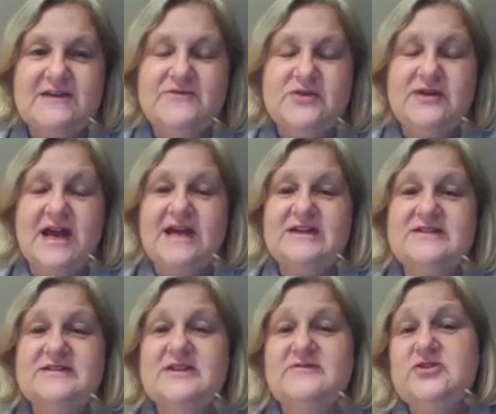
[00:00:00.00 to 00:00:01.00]
you
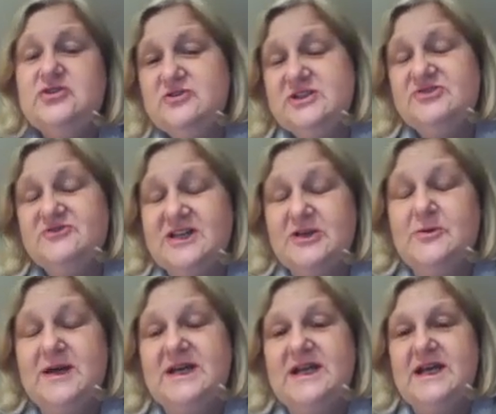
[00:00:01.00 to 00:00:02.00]
do this really
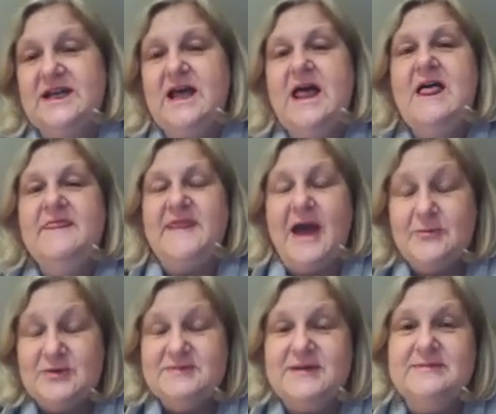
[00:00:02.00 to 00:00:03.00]
quickly, that
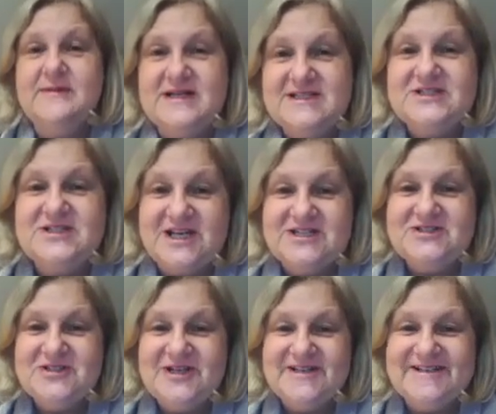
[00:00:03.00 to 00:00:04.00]
would be my
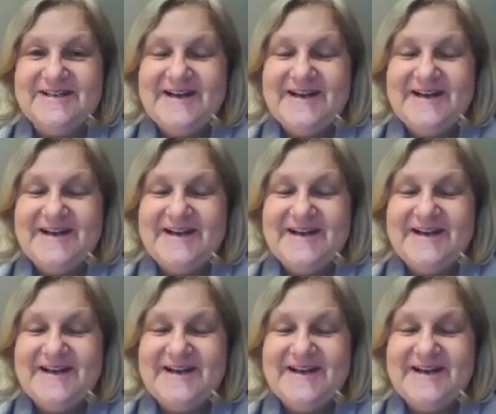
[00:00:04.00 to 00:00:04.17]
suggestion.